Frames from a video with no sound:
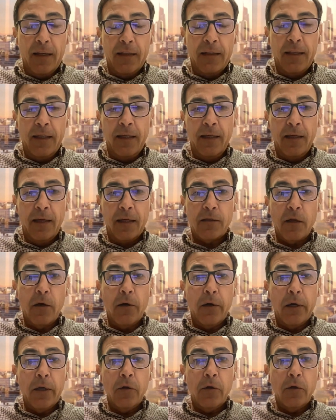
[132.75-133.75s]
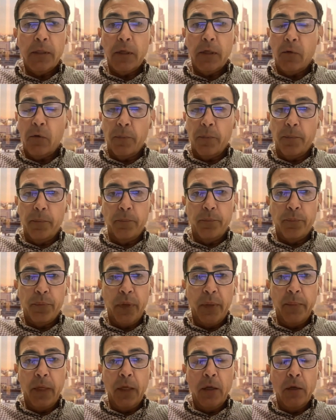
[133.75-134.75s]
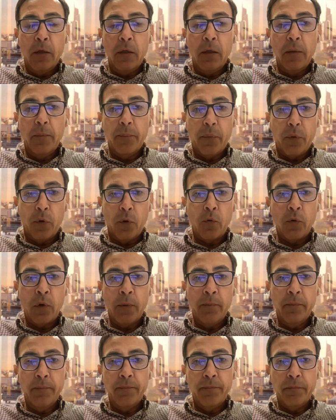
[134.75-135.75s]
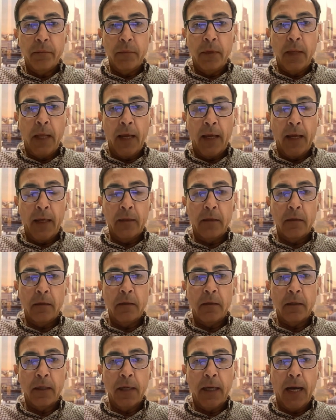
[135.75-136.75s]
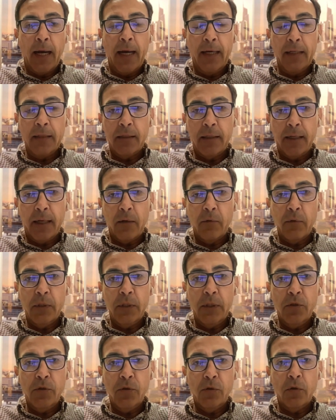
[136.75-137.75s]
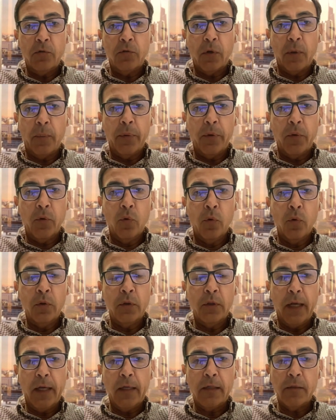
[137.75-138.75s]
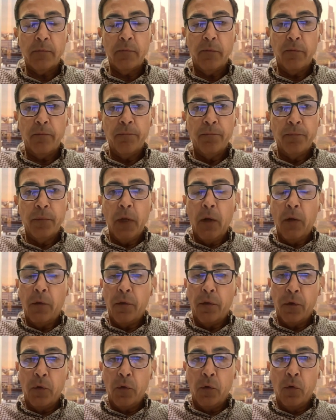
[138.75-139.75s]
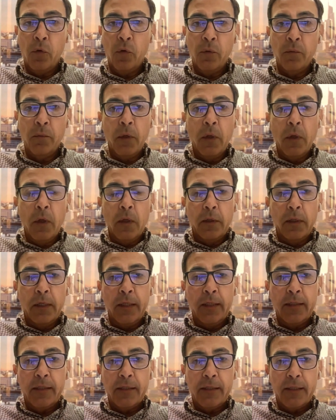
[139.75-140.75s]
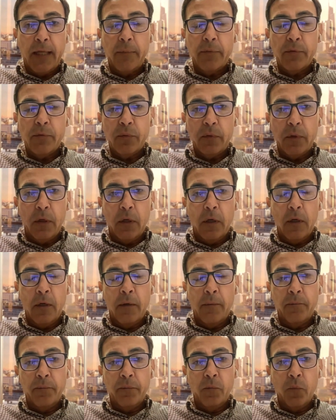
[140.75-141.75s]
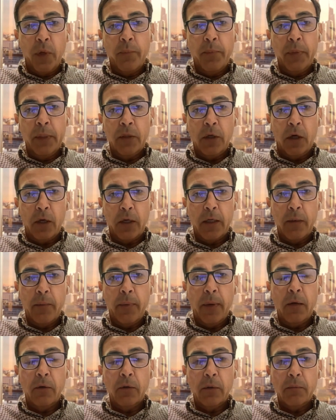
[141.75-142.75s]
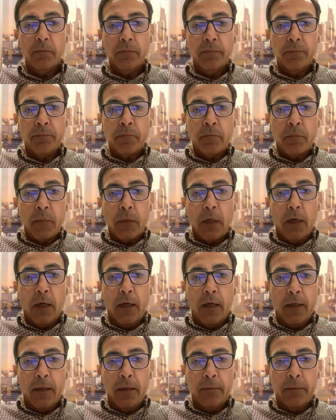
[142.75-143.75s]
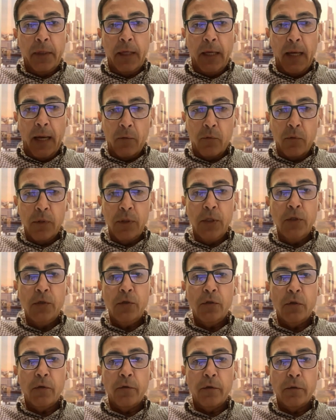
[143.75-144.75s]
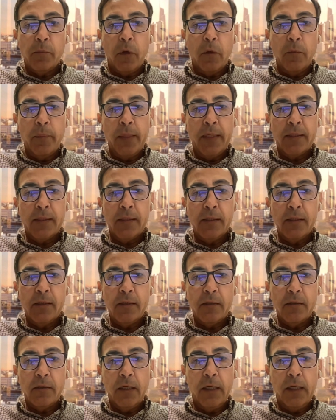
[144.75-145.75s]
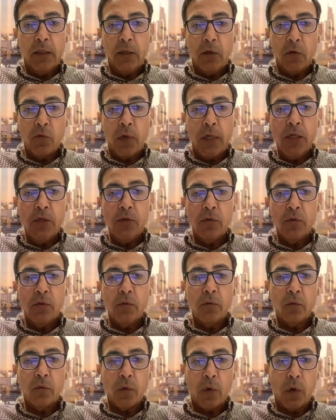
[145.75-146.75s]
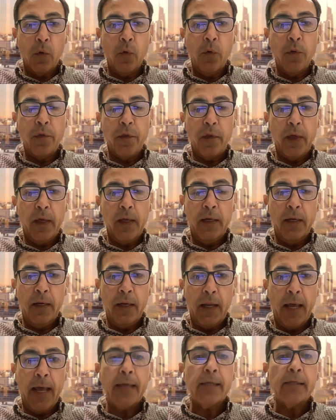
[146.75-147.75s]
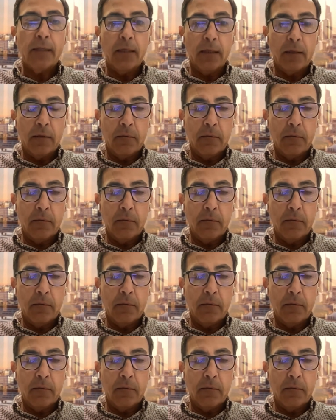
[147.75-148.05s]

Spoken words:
the Accelerator is our premier program that guides an acquisition entrepreneur, takes them through these steps we've been talking about. The acquisition of a small business, the integration, growth, and exit.